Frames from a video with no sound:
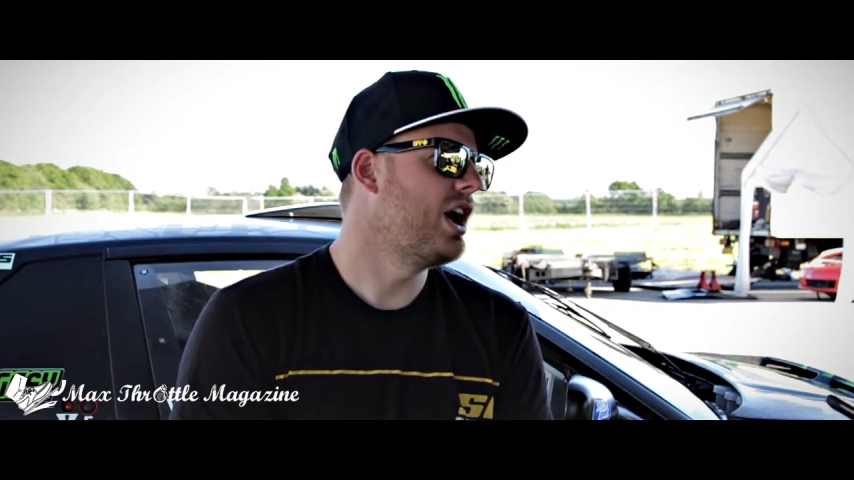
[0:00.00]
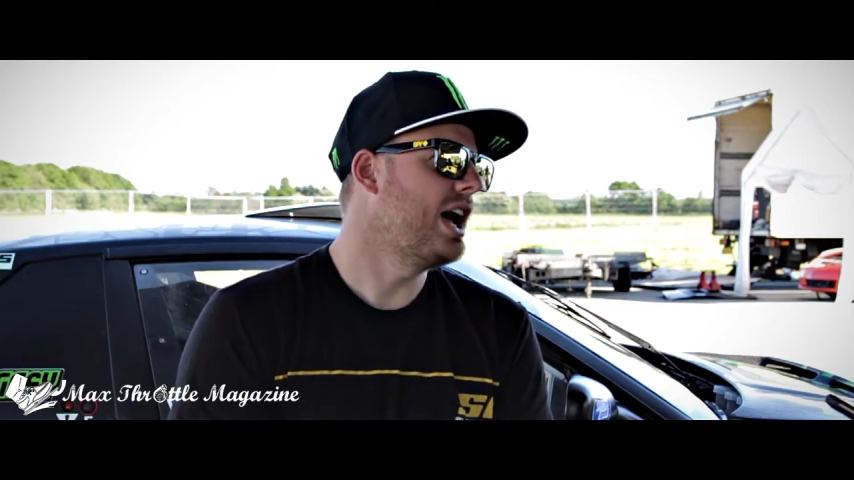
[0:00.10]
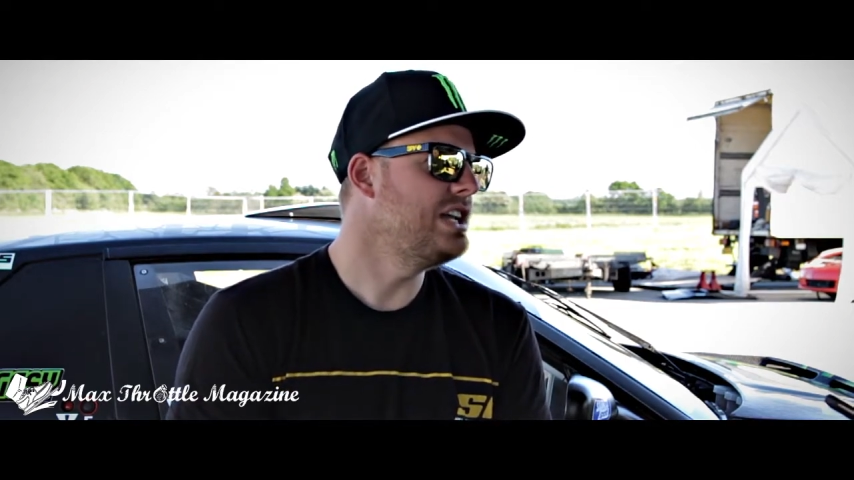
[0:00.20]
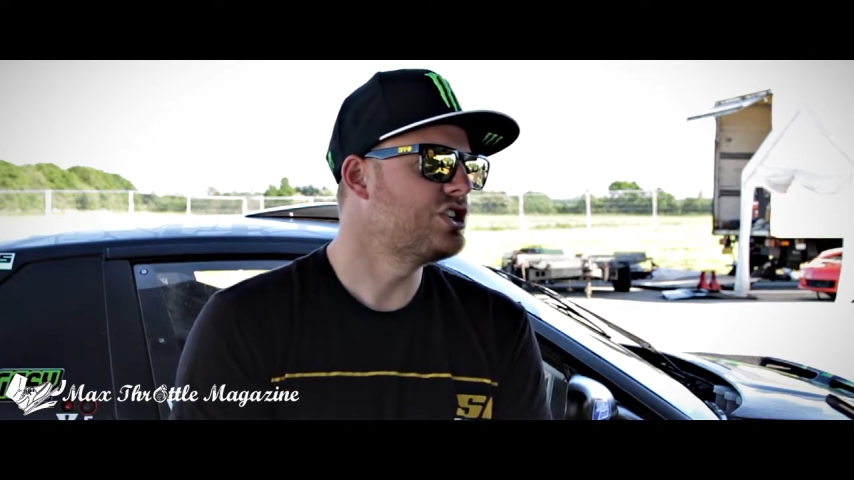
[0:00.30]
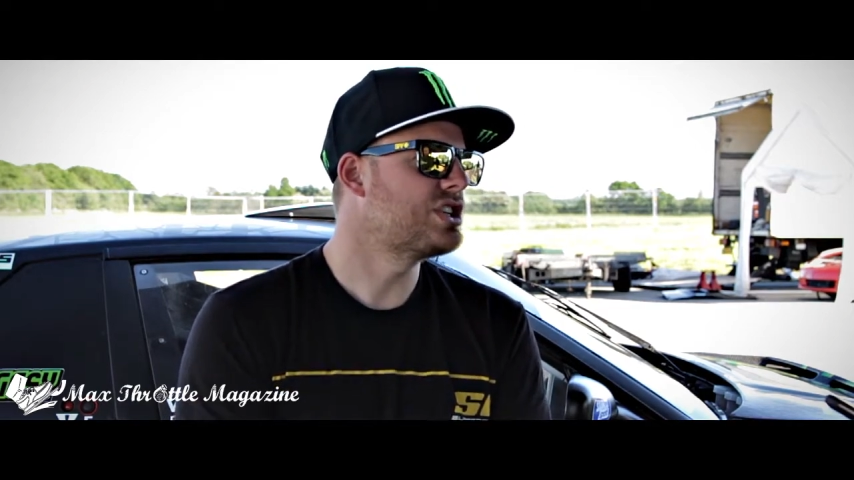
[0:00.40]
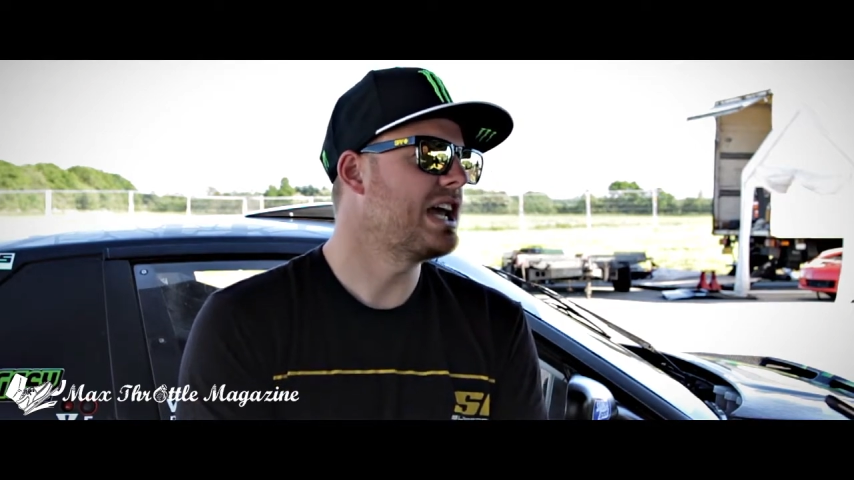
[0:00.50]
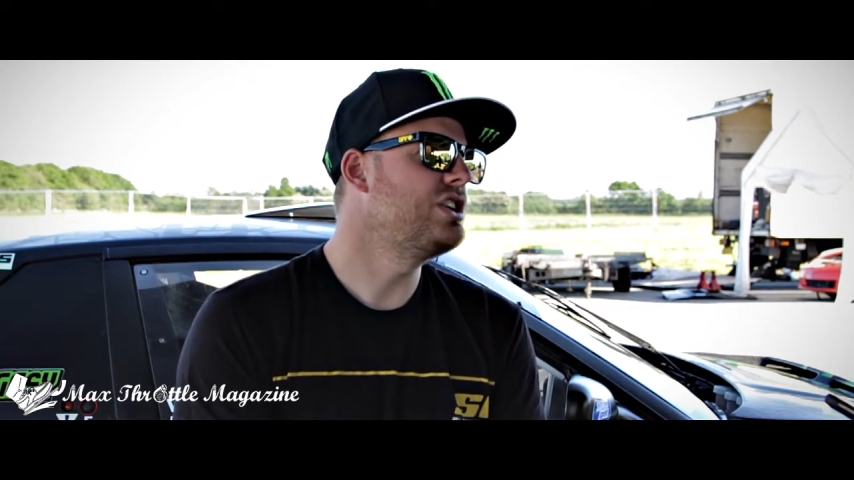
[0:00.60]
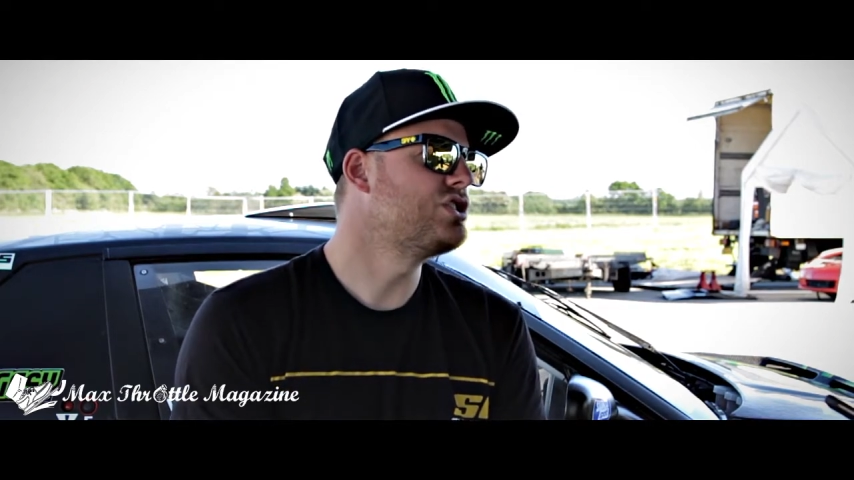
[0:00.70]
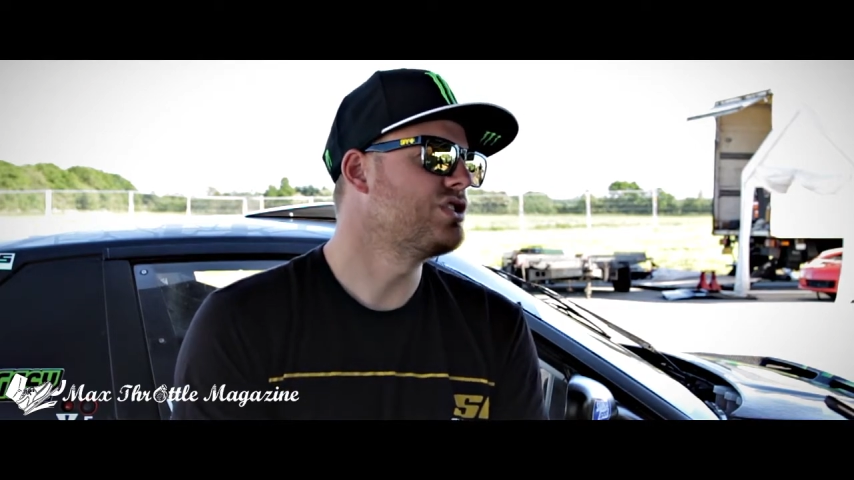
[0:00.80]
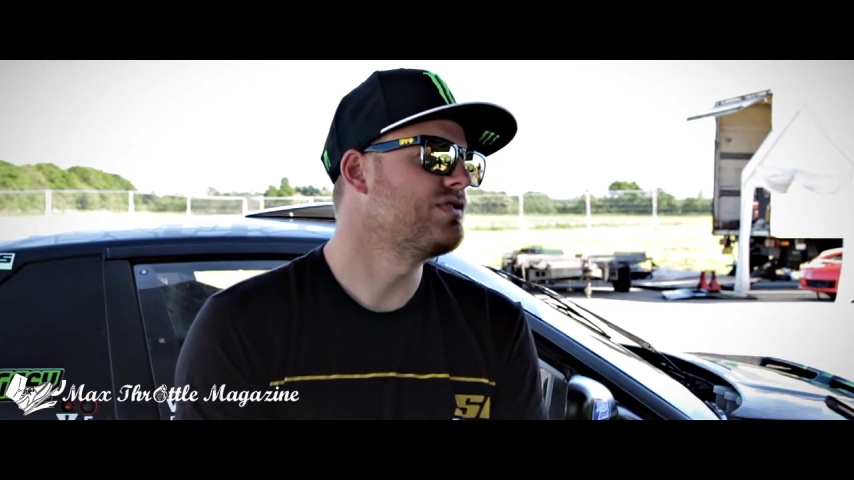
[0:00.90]
each
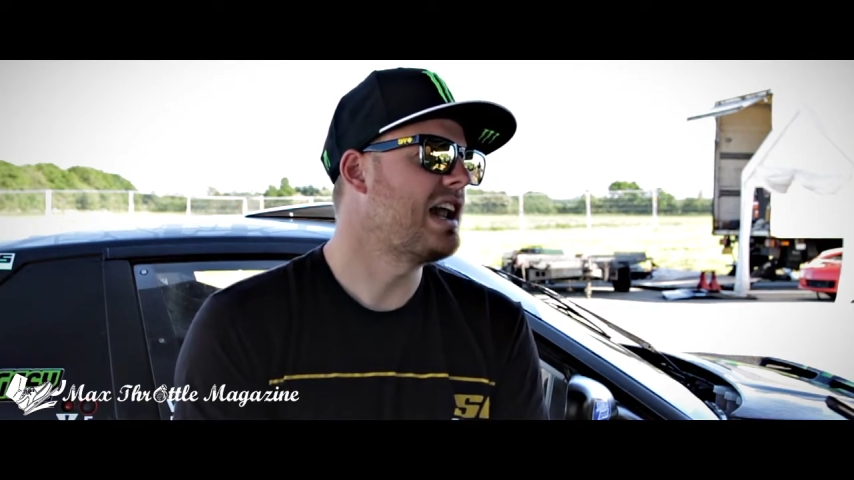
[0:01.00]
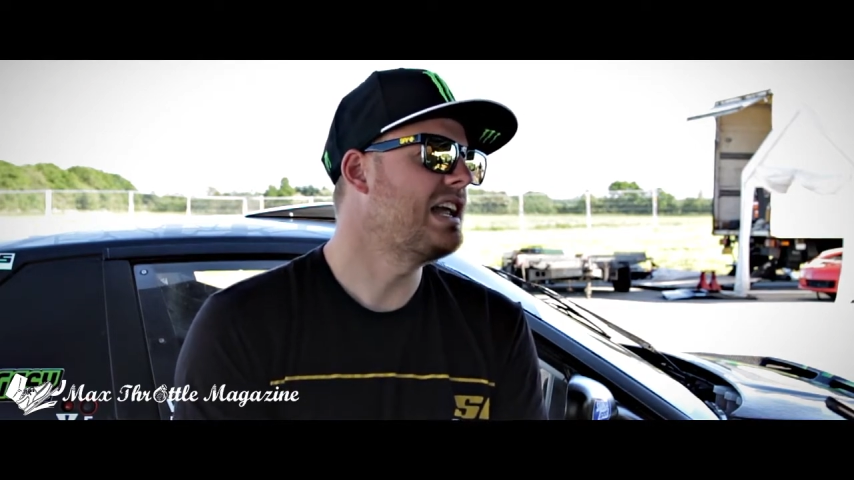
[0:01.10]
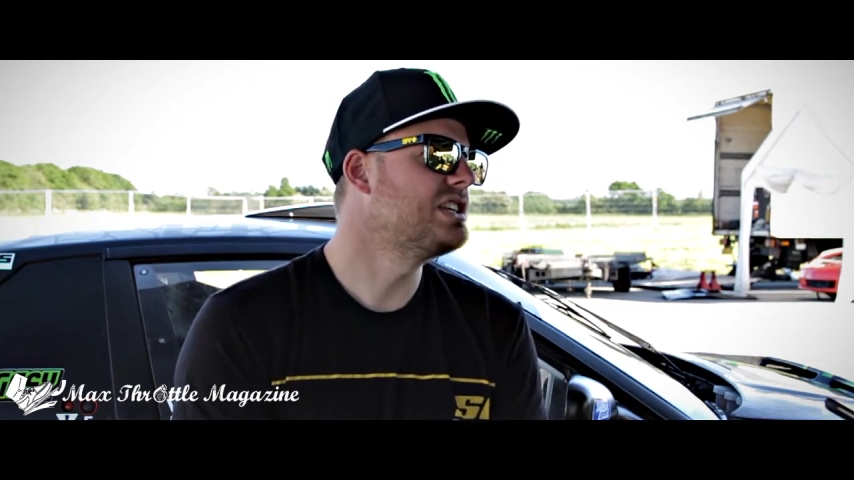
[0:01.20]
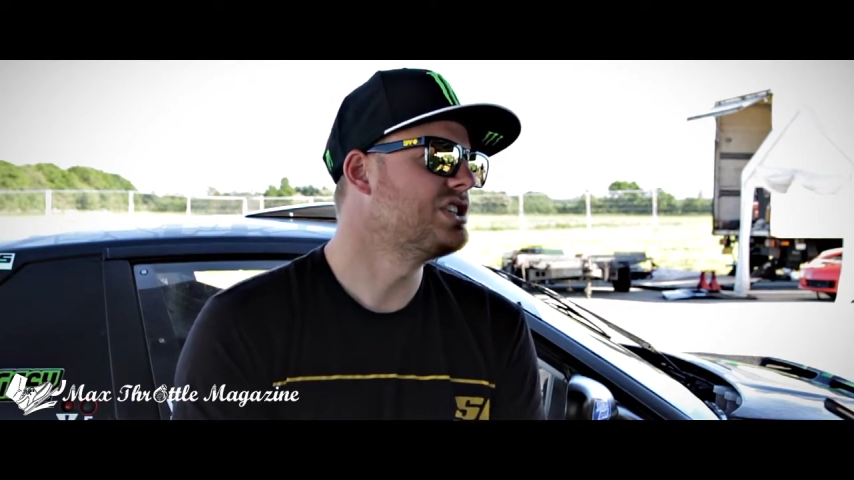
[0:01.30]
stage of the rally